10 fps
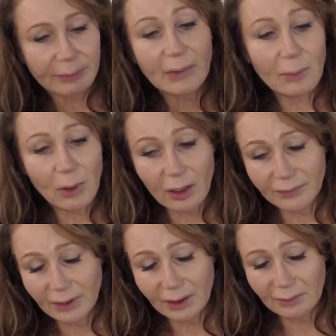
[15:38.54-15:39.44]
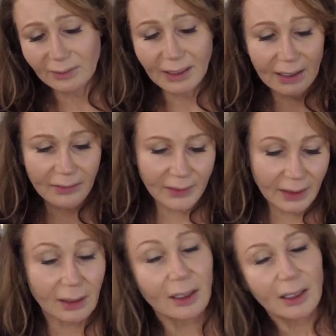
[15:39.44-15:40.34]
come off the end
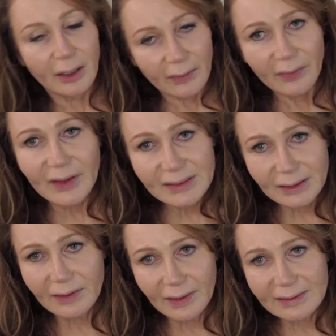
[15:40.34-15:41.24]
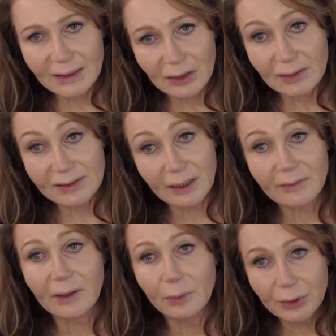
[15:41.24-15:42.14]
thing. These are the things that you
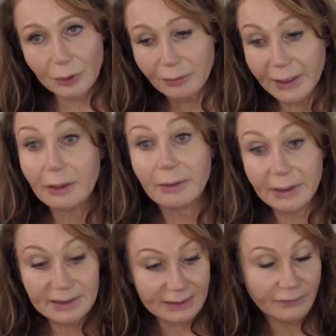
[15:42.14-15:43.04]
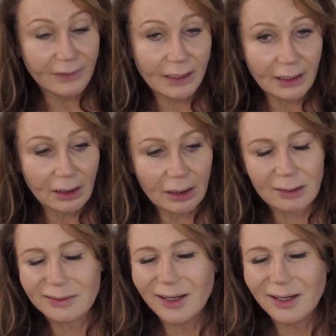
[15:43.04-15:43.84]
discover when you create great stuff in here.